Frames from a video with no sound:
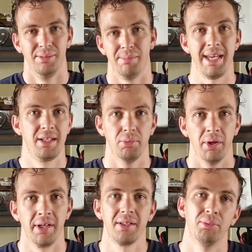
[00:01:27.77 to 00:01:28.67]
make it
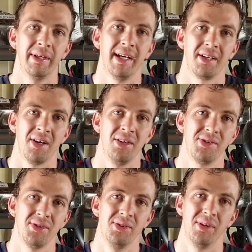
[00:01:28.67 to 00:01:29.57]
work. We are going
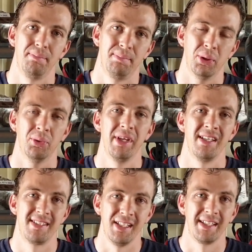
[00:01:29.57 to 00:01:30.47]
to build
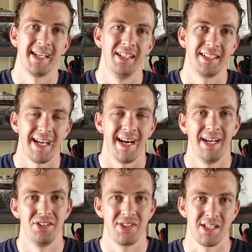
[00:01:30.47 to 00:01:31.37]
a dedicated
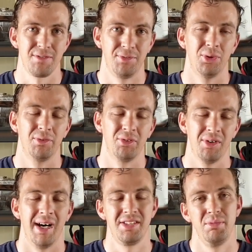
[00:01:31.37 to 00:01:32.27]
car just for
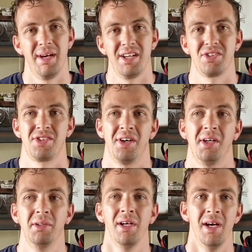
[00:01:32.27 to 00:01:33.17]
Variety Bash.
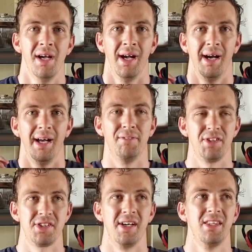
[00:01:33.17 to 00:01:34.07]
So if
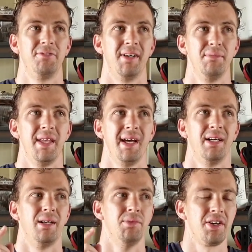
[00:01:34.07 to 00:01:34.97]
it's not in the
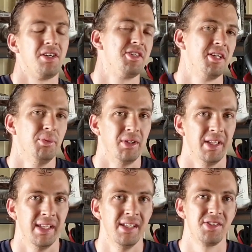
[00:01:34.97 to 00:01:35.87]
thumbnail, I'm not going to tell you
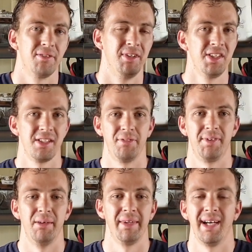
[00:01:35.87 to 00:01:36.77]
what it is. If it is in the
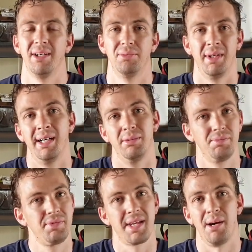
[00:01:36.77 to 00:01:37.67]
thumbnail,
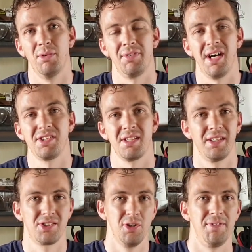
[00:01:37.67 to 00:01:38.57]
well, come with us,
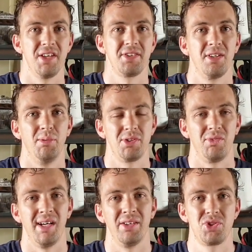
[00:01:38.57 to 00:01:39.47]
2,000 kilometer
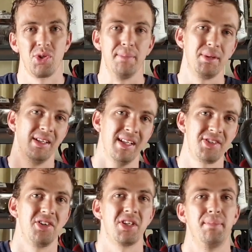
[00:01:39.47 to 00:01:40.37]
round trip.
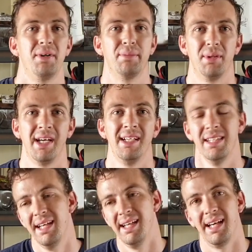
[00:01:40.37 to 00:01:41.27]
Let's go jump on a
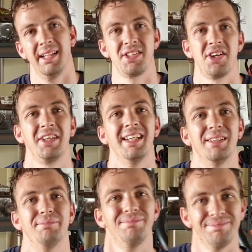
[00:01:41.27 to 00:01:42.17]
plane and let's go get it.